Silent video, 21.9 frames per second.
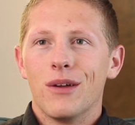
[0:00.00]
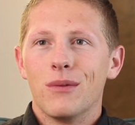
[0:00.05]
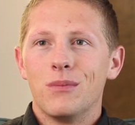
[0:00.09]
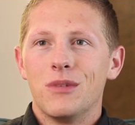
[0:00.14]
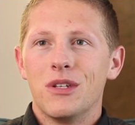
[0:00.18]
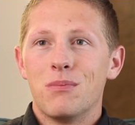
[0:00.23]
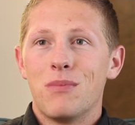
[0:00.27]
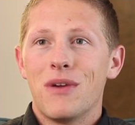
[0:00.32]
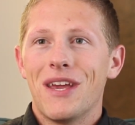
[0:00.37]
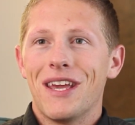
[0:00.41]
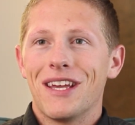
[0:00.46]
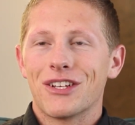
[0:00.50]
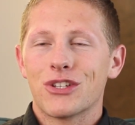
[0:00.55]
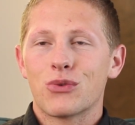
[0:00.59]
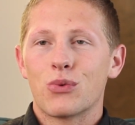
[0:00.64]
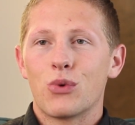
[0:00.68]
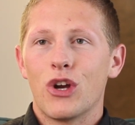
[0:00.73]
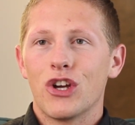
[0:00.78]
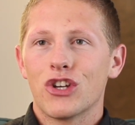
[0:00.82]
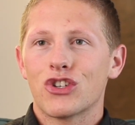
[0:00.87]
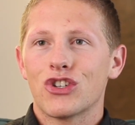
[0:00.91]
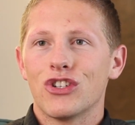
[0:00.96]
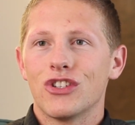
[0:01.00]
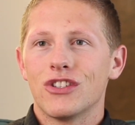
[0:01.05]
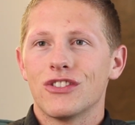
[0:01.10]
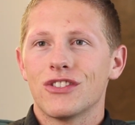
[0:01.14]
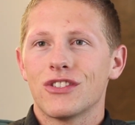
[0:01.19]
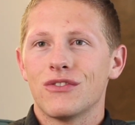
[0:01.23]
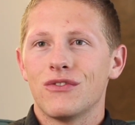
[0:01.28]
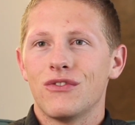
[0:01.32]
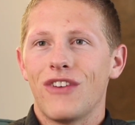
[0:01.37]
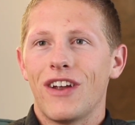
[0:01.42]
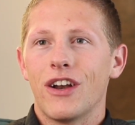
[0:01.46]
depicts
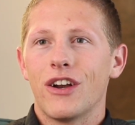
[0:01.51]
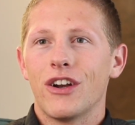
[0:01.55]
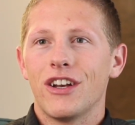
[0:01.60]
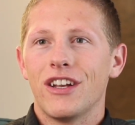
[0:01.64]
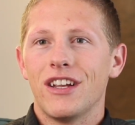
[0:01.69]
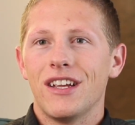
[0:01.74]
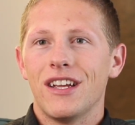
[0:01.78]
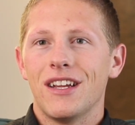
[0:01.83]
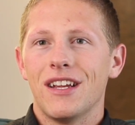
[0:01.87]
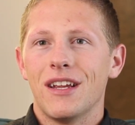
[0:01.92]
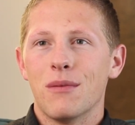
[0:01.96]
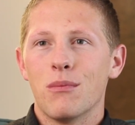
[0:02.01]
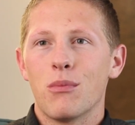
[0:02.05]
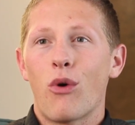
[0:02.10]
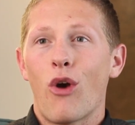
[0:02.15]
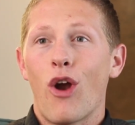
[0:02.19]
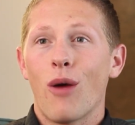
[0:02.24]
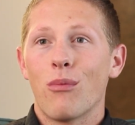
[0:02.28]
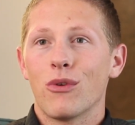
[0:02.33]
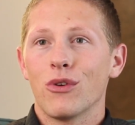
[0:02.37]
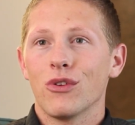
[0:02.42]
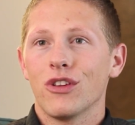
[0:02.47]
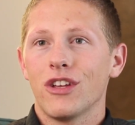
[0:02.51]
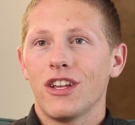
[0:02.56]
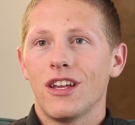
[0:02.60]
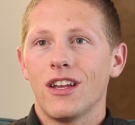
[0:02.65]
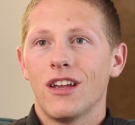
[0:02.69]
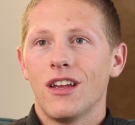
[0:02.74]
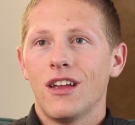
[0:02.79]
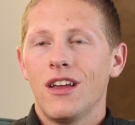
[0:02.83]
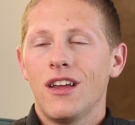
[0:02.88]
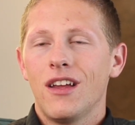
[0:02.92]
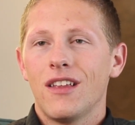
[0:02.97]
Russians very
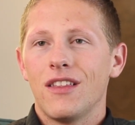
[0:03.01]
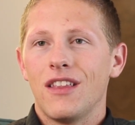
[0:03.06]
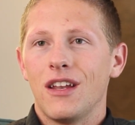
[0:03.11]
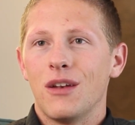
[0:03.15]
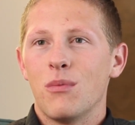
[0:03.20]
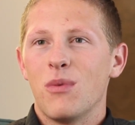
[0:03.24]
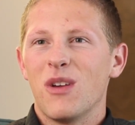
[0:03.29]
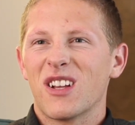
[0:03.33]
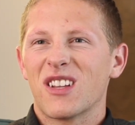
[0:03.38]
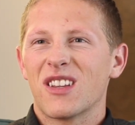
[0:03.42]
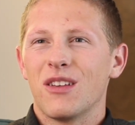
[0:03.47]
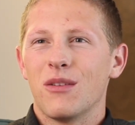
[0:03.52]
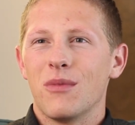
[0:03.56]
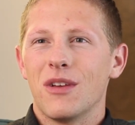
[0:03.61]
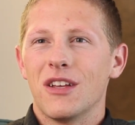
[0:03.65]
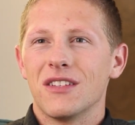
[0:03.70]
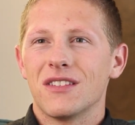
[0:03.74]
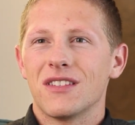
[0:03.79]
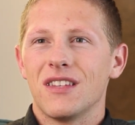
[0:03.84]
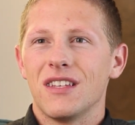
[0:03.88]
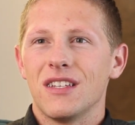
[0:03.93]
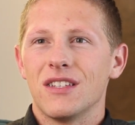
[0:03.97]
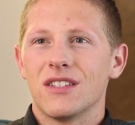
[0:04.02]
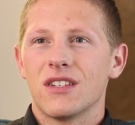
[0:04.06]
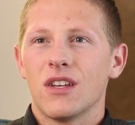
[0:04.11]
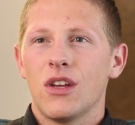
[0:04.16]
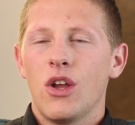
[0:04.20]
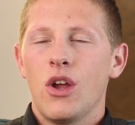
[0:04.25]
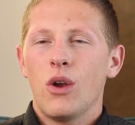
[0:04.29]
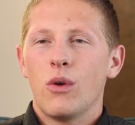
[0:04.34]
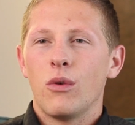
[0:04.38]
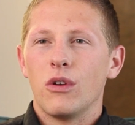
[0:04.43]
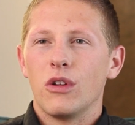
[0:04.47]
improperly. They depict them as these
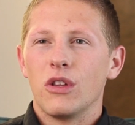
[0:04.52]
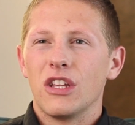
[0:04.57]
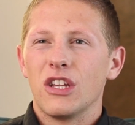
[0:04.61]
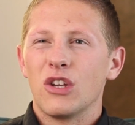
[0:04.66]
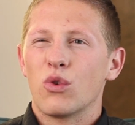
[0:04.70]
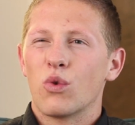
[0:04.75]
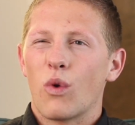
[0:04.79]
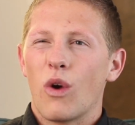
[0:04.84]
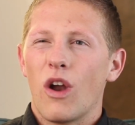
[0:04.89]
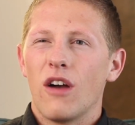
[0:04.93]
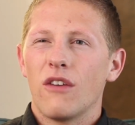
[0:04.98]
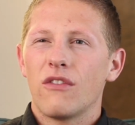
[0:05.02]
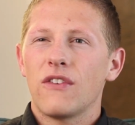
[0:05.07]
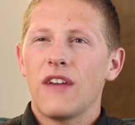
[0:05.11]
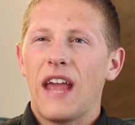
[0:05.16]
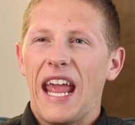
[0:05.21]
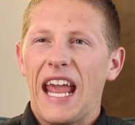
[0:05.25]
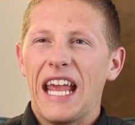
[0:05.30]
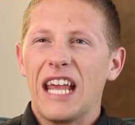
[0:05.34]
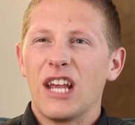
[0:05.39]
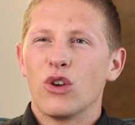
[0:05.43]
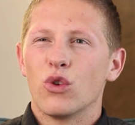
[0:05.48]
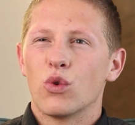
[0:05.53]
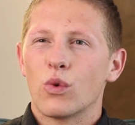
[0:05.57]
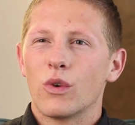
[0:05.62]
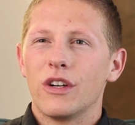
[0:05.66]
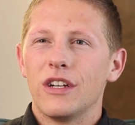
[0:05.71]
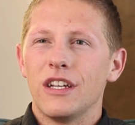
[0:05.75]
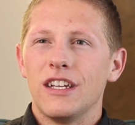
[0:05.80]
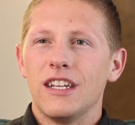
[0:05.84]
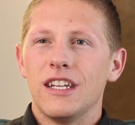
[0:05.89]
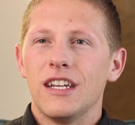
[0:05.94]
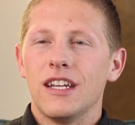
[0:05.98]
really gruff,
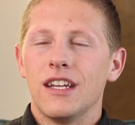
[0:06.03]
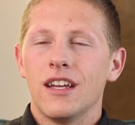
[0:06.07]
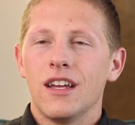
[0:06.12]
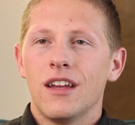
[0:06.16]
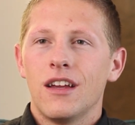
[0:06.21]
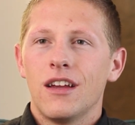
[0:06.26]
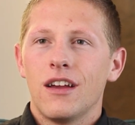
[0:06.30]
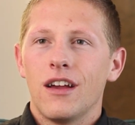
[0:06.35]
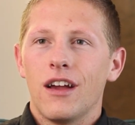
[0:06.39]
angry,